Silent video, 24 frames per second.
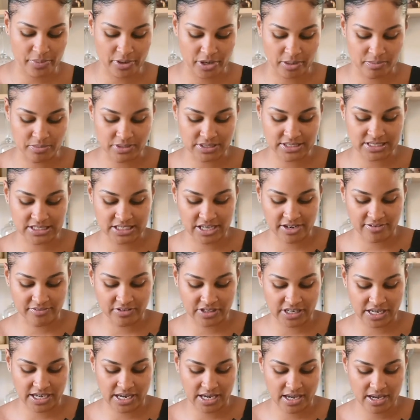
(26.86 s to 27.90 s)
up this
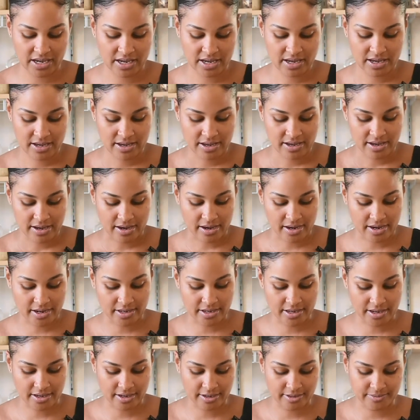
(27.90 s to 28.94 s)
lovely
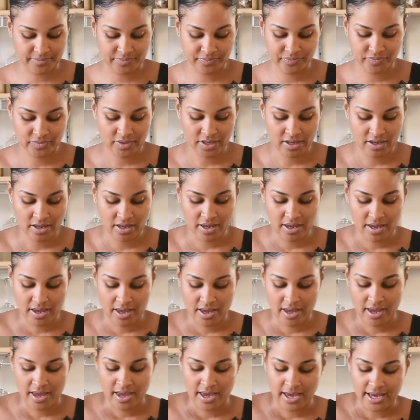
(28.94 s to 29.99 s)
onion.
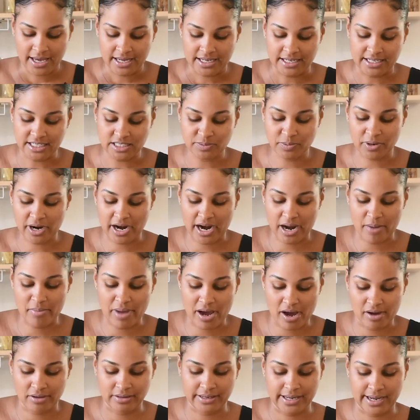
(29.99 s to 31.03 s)
It's probably
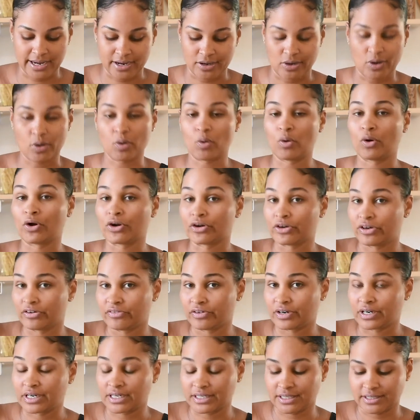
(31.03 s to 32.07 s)
about like a quarter of
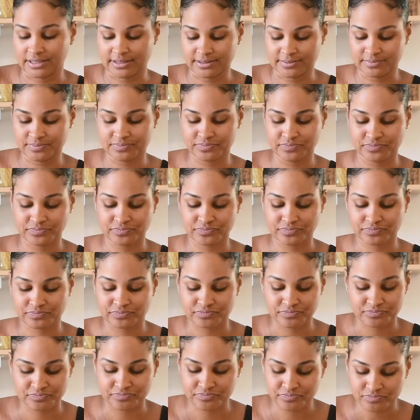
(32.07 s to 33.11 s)
an onion.
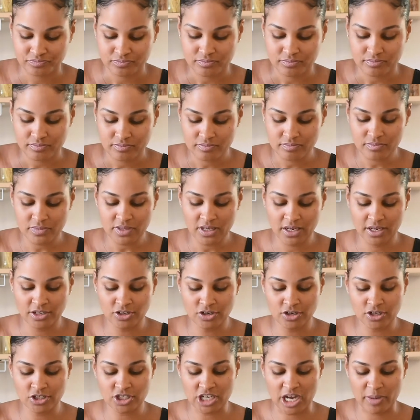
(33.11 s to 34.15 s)
And you
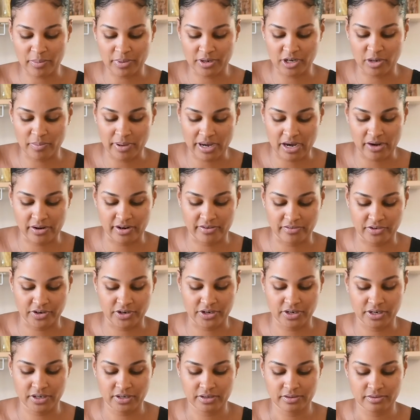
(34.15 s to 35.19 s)
can chop it up
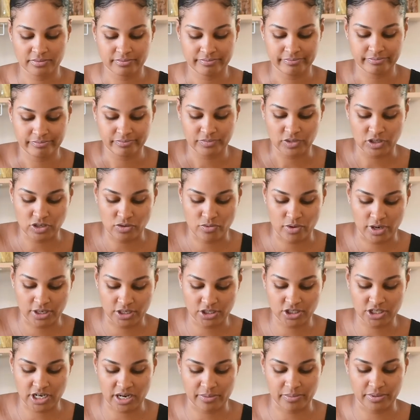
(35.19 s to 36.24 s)
however you want
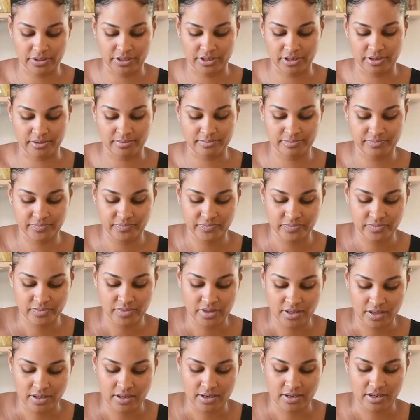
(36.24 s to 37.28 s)
to chop it up.
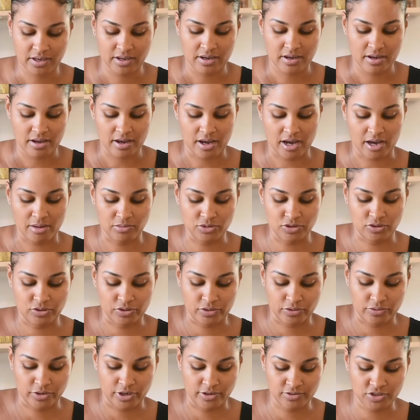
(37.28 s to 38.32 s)
I'm doing
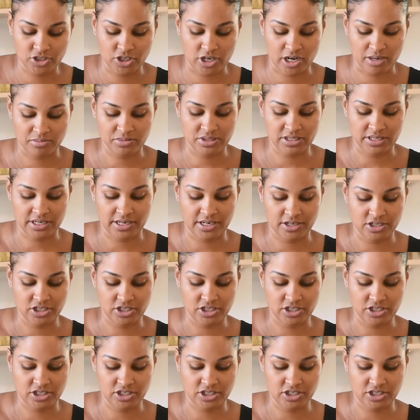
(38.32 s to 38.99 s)
a rough chop today,